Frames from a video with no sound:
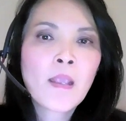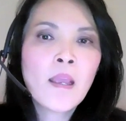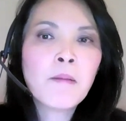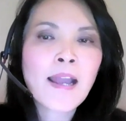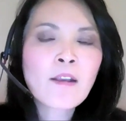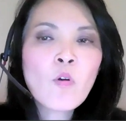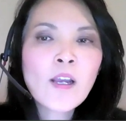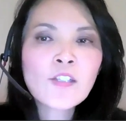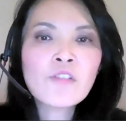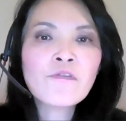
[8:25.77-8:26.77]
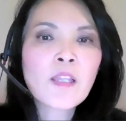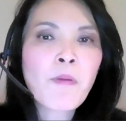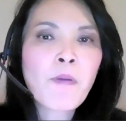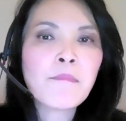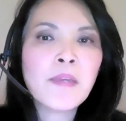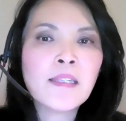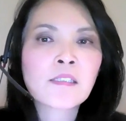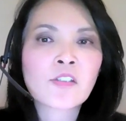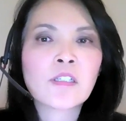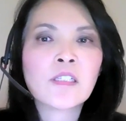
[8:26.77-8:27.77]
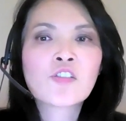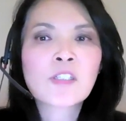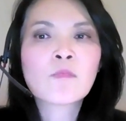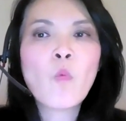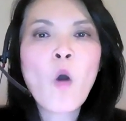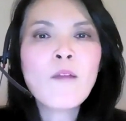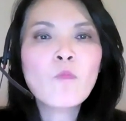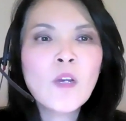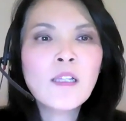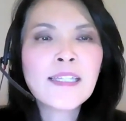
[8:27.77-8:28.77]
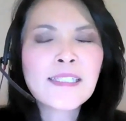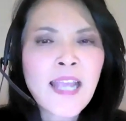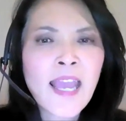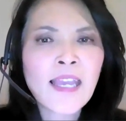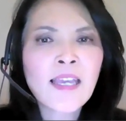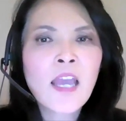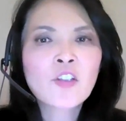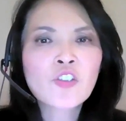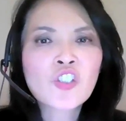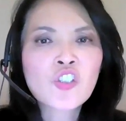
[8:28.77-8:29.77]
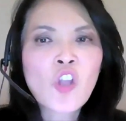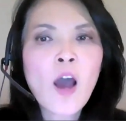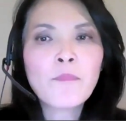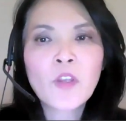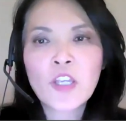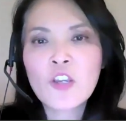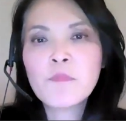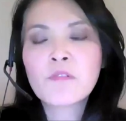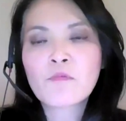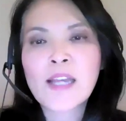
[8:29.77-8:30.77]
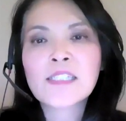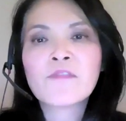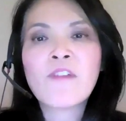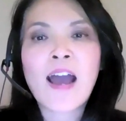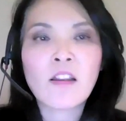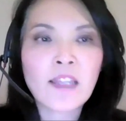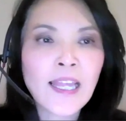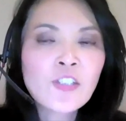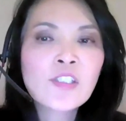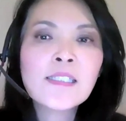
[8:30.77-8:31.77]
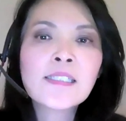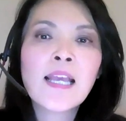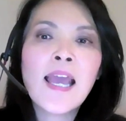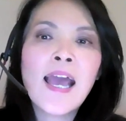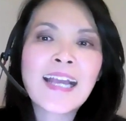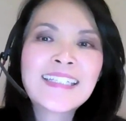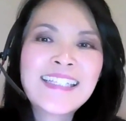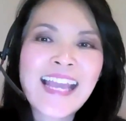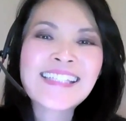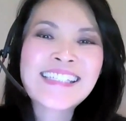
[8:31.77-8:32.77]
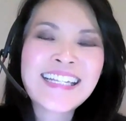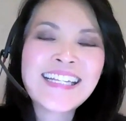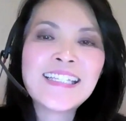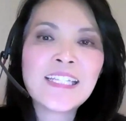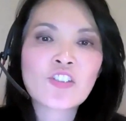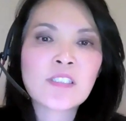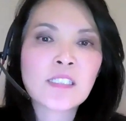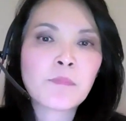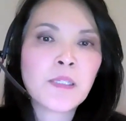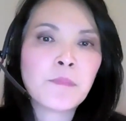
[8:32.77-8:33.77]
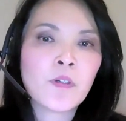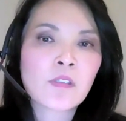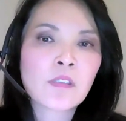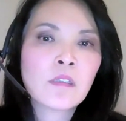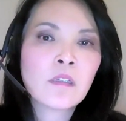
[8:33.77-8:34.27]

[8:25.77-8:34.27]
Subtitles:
But my question for the Prime Minister is just what will it take to stop the human rights violations against Indigenous peoples?